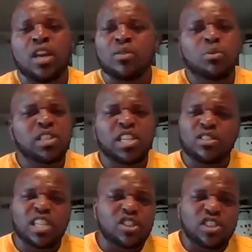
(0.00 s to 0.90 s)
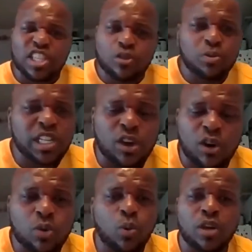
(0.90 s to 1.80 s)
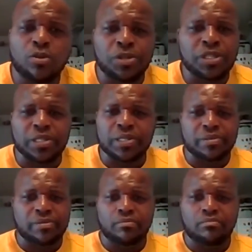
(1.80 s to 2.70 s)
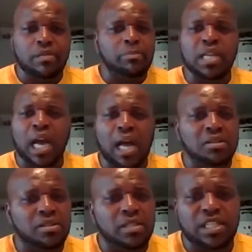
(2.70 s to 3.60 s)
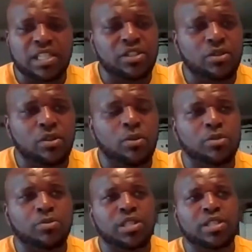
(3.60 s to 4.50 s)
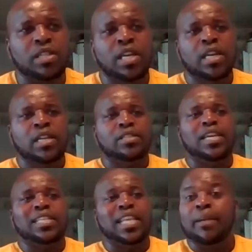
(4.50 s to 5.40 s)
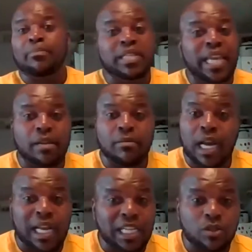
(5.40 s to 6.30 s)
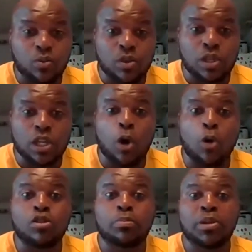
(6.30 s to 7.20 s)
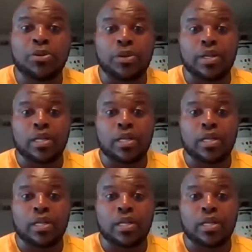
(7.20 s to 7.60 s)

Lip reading: But there's really only one reason, to be honest. There's only one reason that I just wanted to coach, period.